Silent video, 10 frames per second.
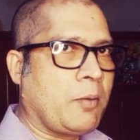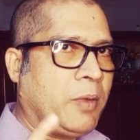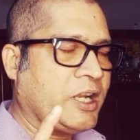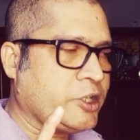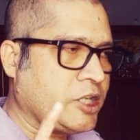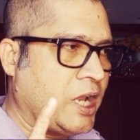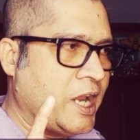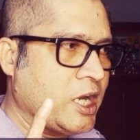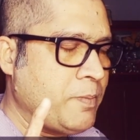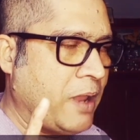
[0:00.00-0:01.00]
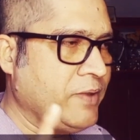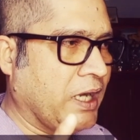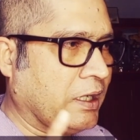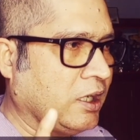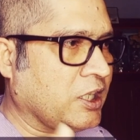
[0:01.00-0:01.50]
But it may be
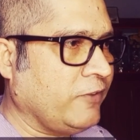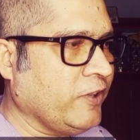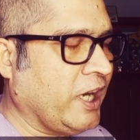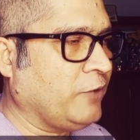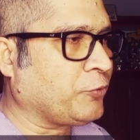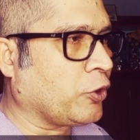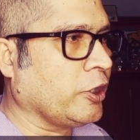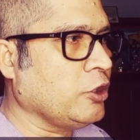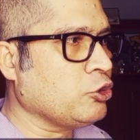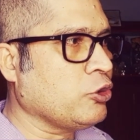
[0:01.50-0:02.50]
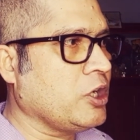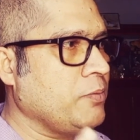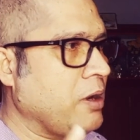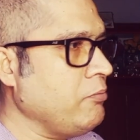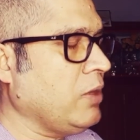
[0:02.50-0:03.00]
a little difficult for you to
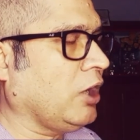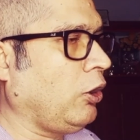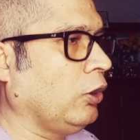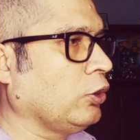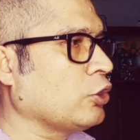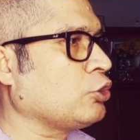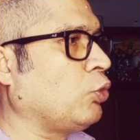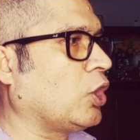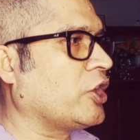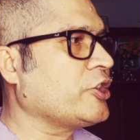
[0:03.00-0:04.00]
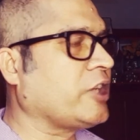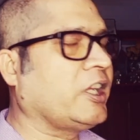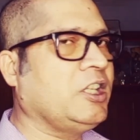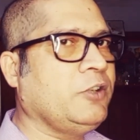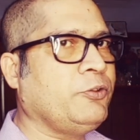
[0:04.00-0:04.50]
remember all those words
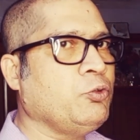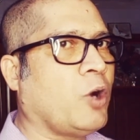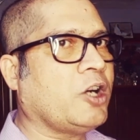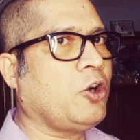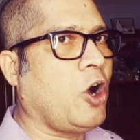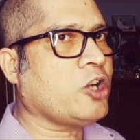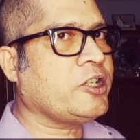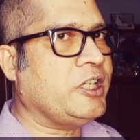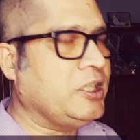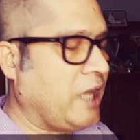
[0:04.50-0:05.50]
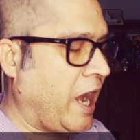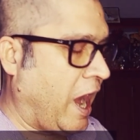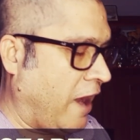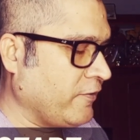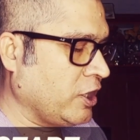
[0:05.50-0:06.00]
if you are not in the
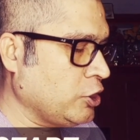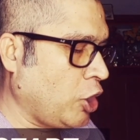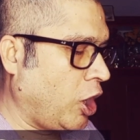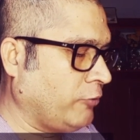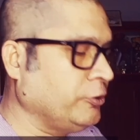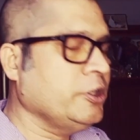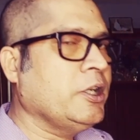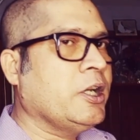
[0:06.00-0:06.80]
habit of